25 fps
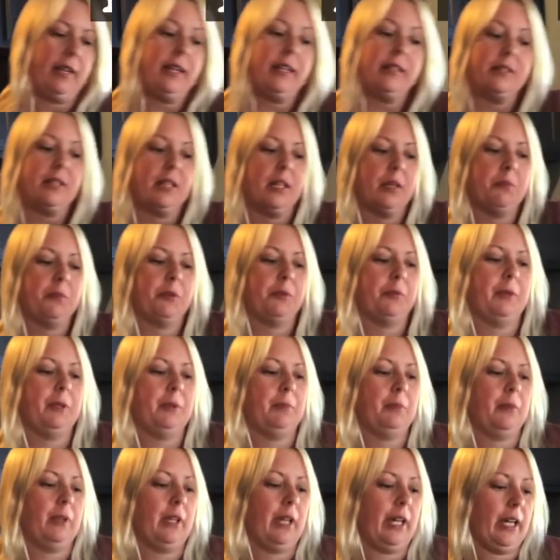lot of times
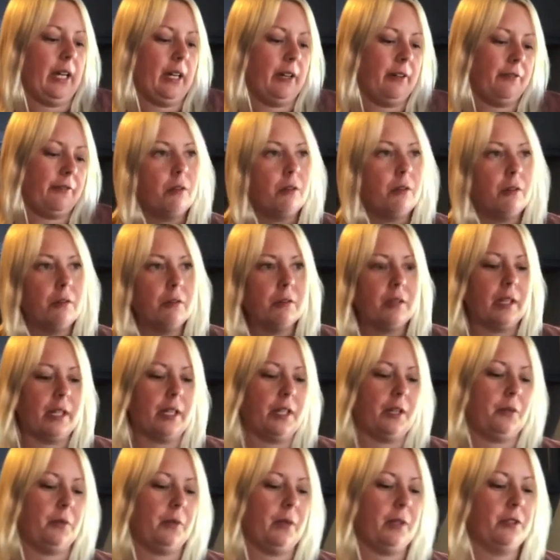people have a whole lot
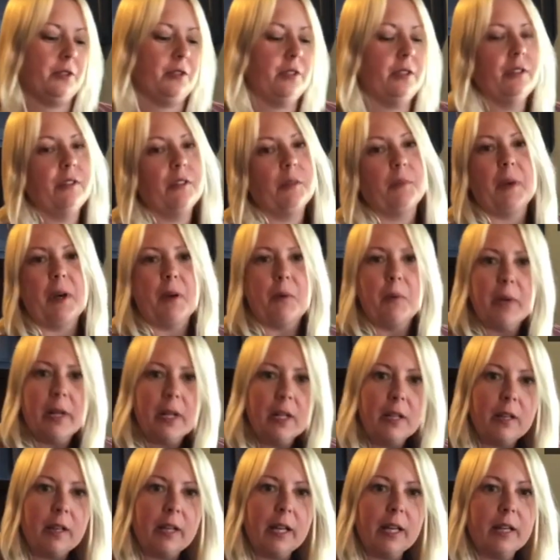of questions about
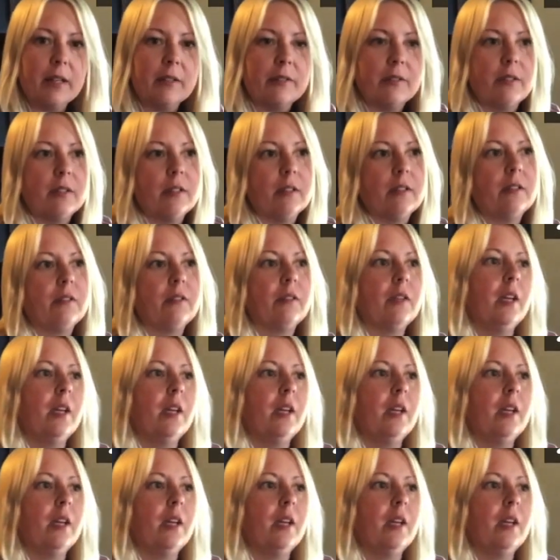weight classes,